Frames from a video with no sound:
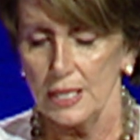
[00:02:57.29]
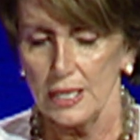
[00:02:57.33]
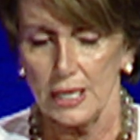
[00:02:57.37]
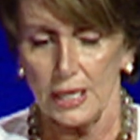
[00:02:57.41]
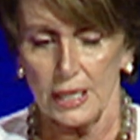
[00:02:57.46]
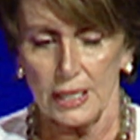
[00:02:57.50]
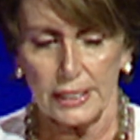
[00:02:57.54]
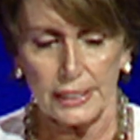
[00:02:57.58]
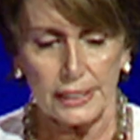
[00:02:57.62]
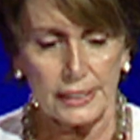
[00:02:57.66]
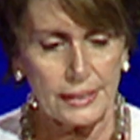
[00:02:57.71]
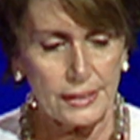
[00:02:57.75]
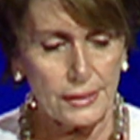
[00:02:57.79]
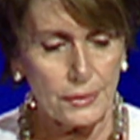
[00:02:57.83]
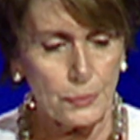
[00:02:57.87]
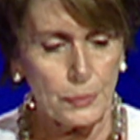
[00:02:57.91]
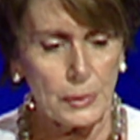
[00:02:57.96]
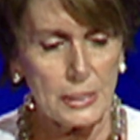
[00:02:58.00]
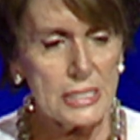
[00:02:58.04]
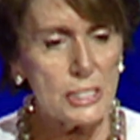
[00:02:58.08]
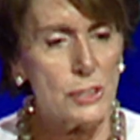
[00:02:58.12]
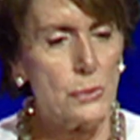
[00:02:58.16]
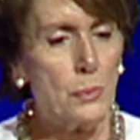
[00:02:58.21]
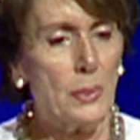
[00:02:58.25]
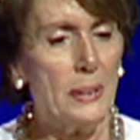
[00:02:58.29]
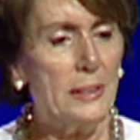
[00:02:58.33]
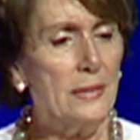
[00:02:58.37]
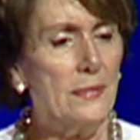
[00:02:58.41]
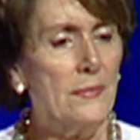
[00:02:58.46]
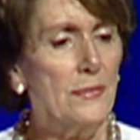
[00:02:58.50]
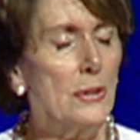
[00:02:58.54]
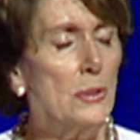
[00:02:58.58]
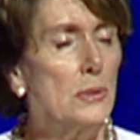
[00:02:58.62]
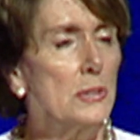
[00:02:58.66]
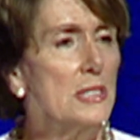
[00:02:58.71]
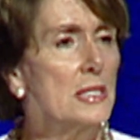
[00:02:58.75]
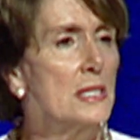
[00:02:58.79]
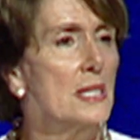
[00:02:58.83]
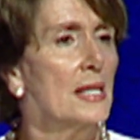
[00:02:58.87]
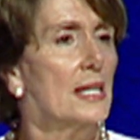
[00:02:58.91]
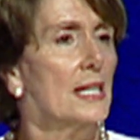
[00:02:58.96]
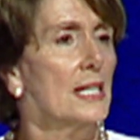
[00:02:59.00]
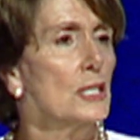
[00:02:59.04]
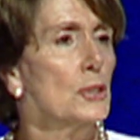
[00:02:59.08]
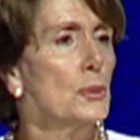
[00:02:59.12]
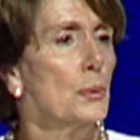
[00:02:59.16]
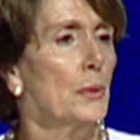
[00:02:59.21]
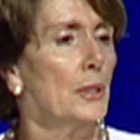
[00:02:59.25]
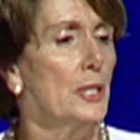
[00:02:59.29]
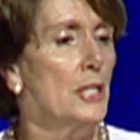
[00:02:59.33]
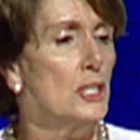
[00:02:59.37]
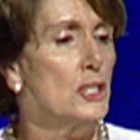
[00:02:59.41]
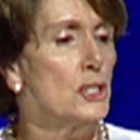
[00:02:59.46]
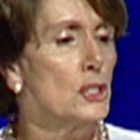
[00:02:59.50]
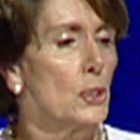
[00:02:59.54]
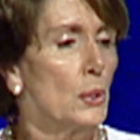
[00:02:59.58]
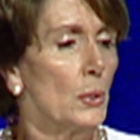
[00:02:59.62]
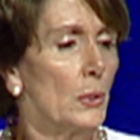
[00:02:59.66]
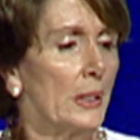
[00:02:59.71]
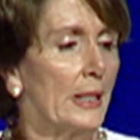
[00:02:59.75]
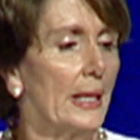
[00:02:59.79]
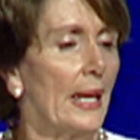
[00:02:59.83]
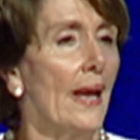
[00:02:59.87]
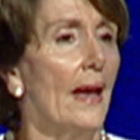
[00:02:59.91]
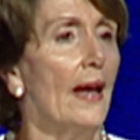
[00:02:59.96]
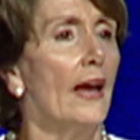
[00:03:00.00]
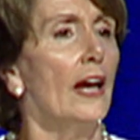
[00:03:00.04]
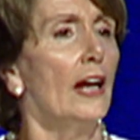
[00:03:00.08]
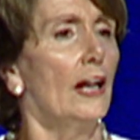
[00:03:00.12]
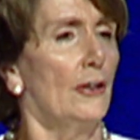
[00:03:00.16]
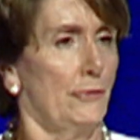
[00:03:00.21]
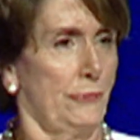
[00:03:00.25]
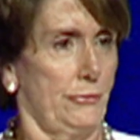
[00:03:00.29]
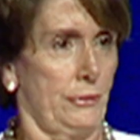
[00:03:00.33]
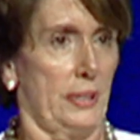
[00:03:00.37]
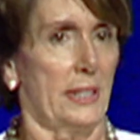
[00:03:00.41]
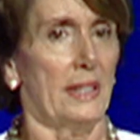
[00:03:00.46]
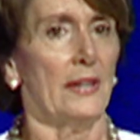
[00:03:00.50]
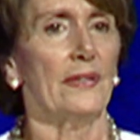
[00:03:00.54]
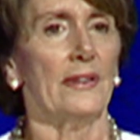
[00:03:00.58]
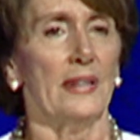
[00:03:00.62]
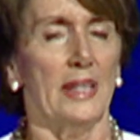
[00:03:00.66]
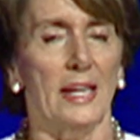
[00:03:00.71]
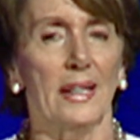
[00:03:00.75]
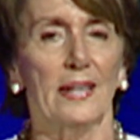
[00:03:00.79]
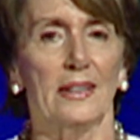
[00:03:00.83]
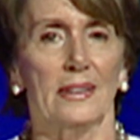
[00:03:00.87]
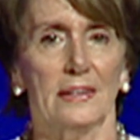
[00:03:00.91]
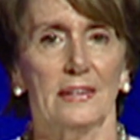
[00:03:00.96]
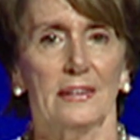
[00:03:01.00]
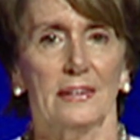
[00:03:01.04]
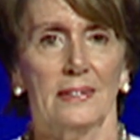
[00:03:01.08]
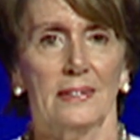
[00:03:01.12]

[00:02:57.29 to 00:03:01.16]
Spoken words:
It was one of those things where it took everything